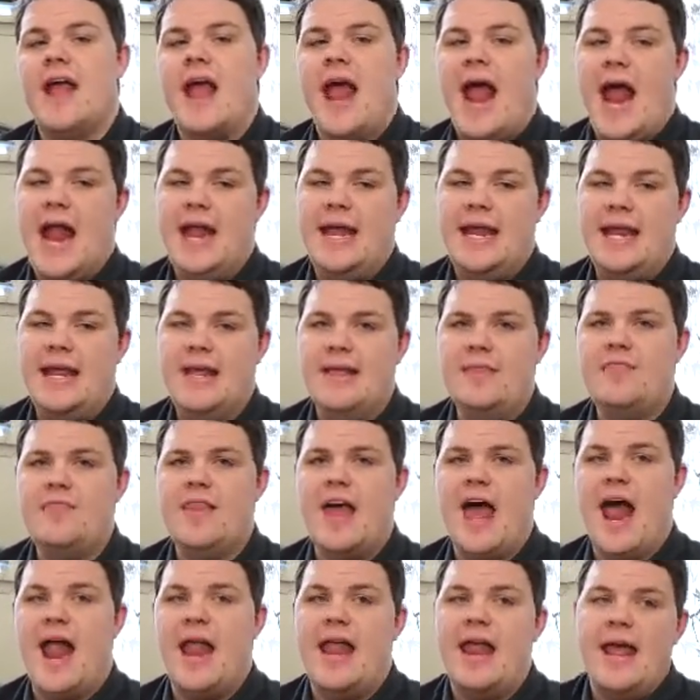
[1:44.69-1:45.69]
And in
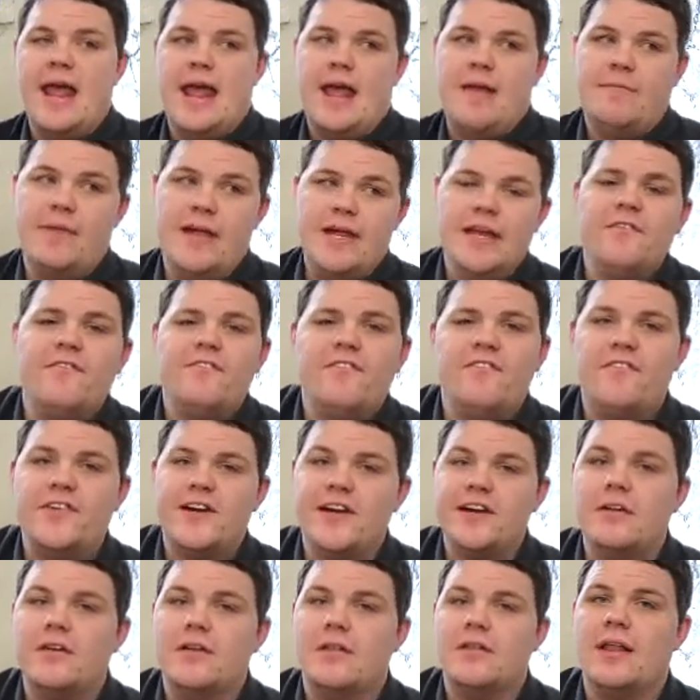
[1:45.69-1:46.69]
that, it may
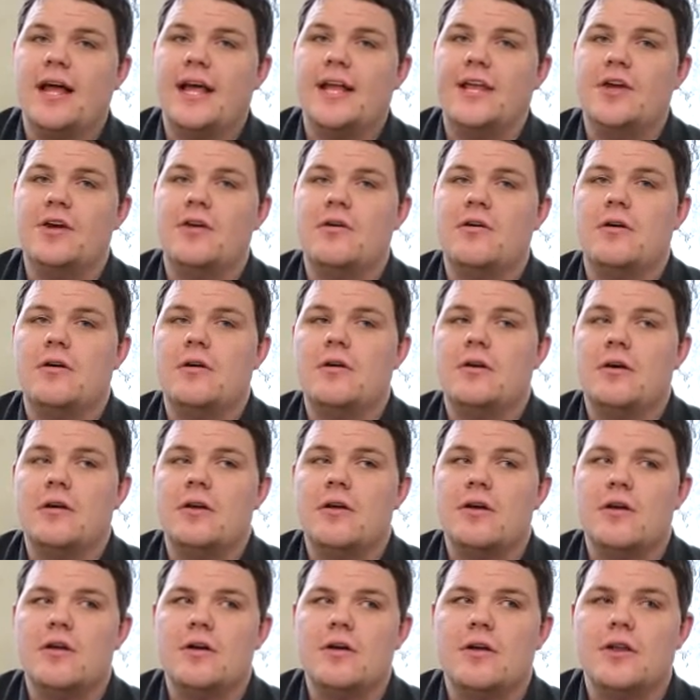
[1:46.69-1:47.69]
feel like
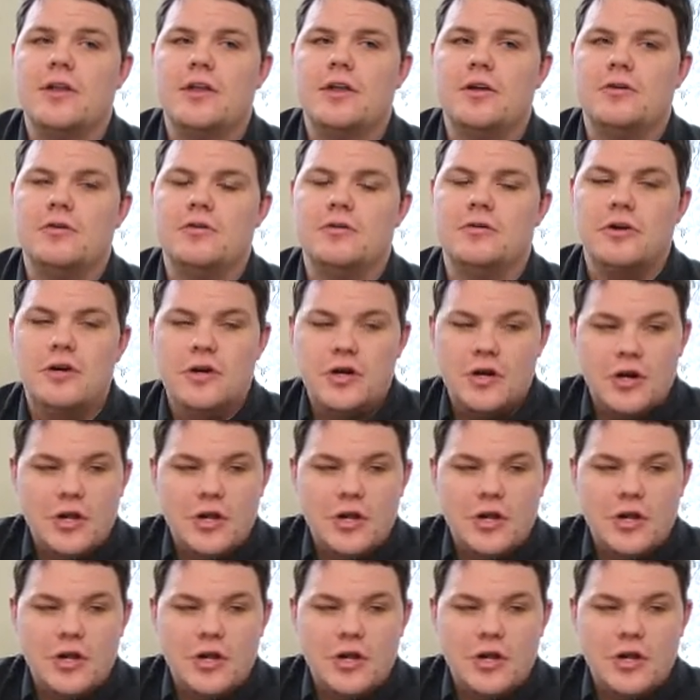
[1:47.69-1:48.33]
you're